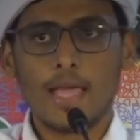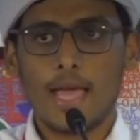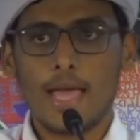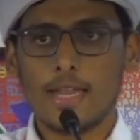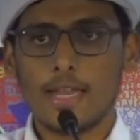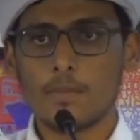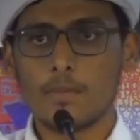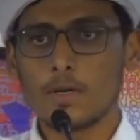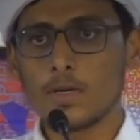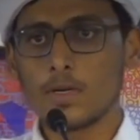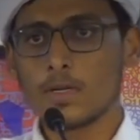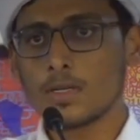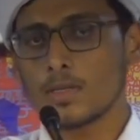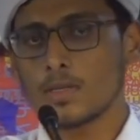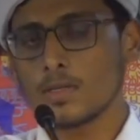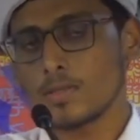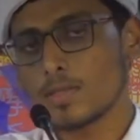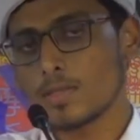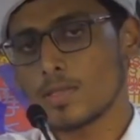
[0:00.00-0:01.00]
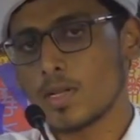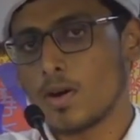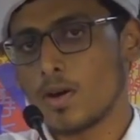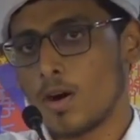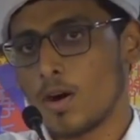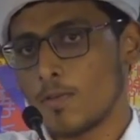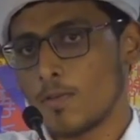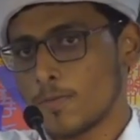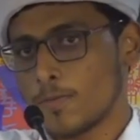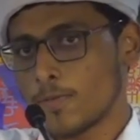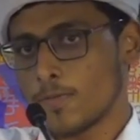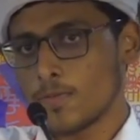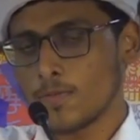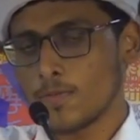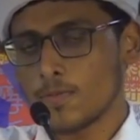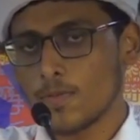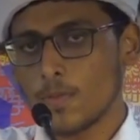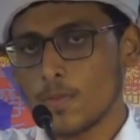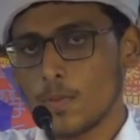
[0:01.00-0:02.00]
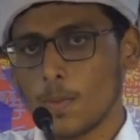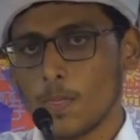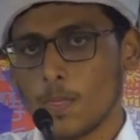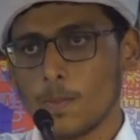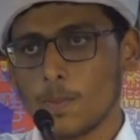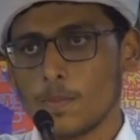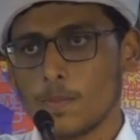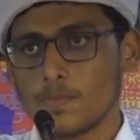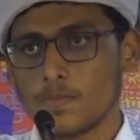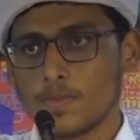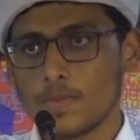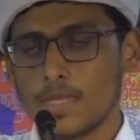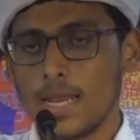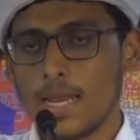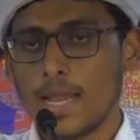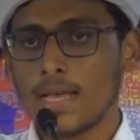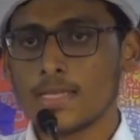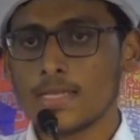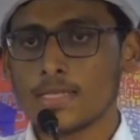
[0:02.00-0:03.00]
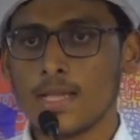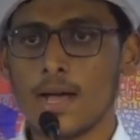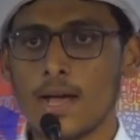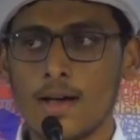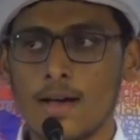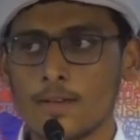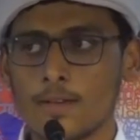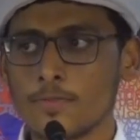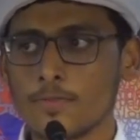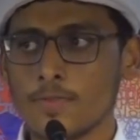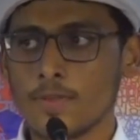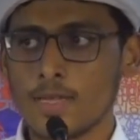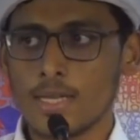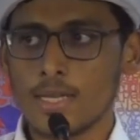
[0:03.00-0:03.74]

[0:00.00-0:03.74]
and more of the last half